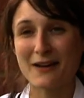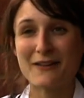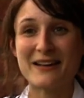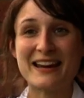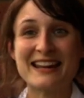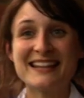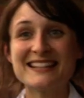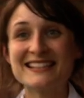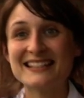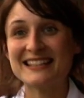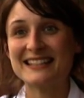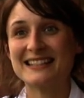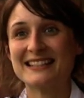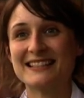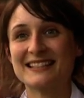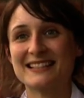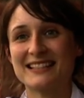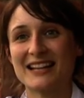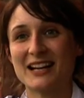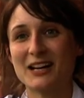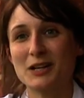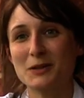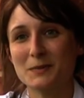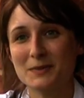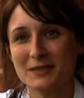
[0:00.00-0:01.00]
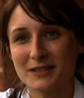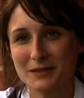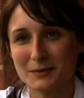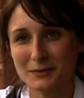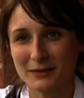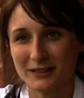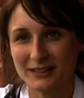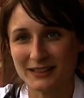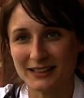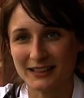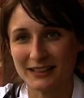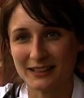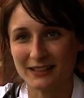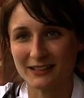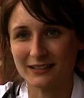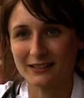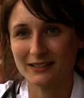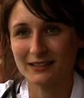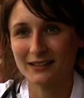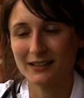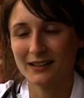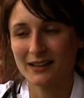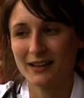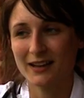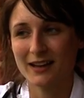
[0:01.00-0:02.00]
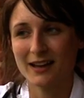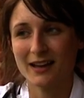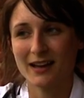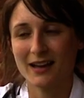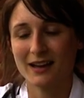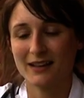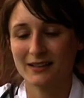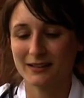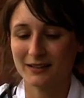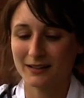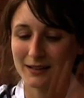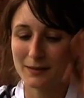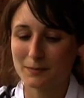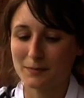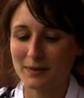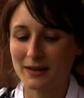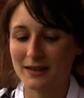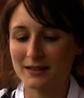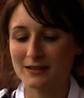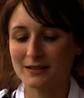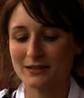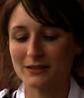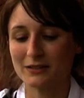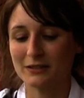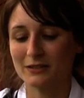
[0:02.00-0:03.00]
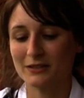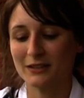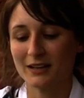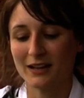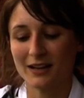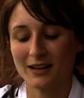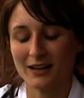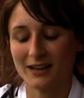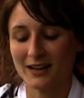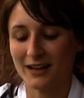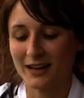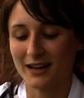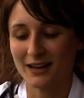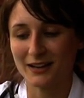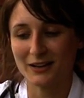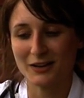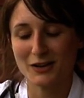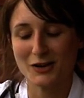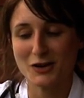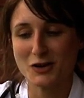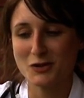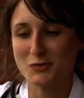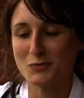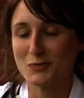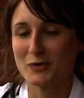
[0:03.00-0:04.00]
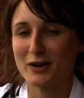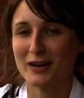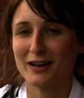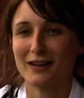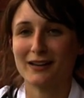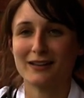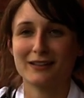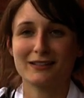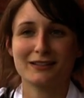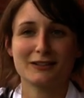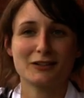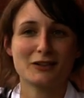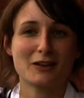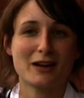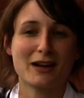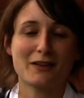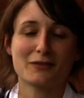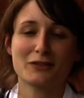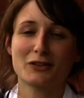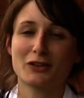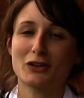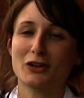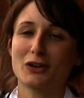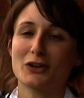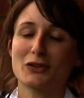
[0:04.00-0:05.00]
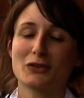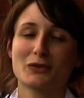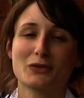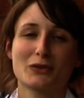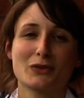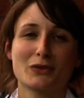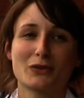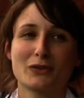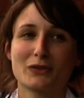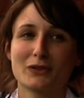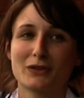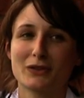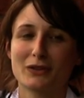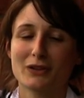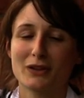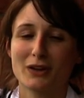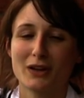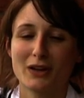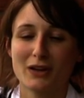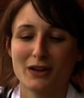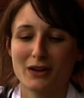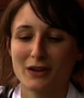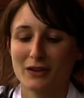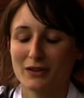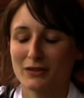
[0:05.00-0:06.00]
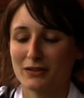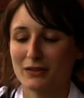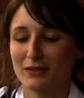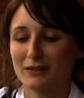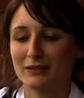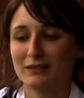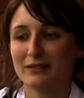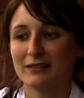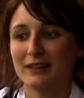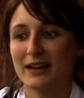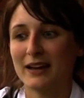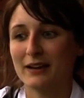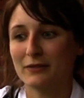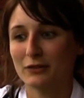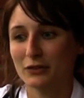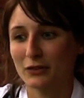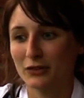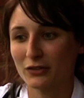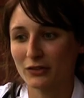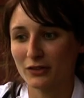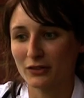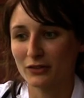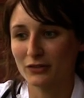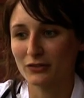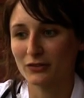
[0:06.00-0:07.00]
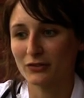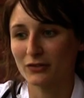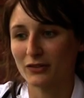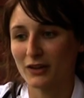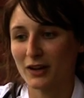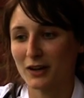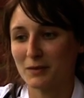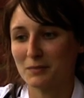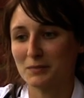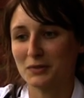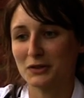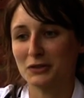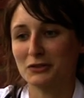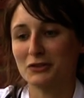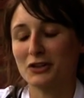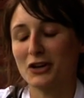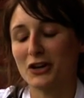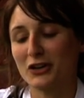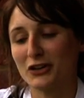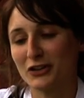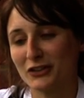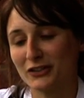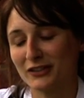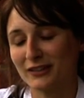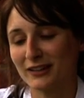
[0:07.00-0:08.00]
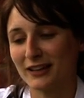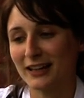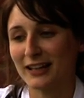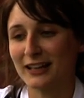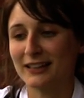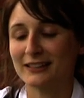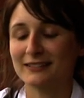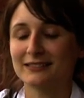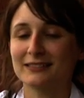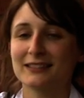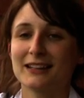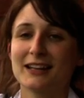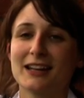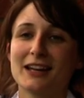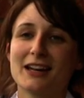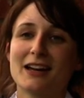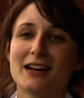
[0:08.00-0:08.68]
easy it is to help someone here, as compared to at home where you have to go through the levels of bureaucracy, and